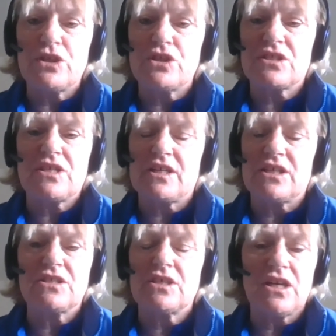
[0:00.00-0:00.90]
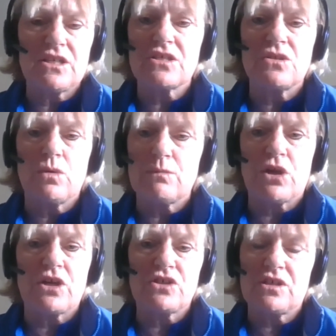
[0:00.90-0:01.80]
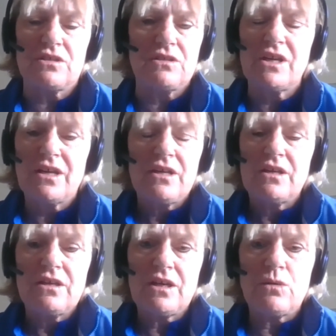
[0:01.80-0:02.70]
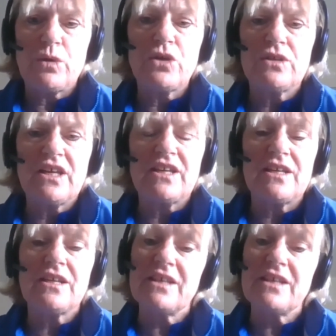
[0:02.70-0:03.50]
We just had a ton of snow in March, and we couldn't get in.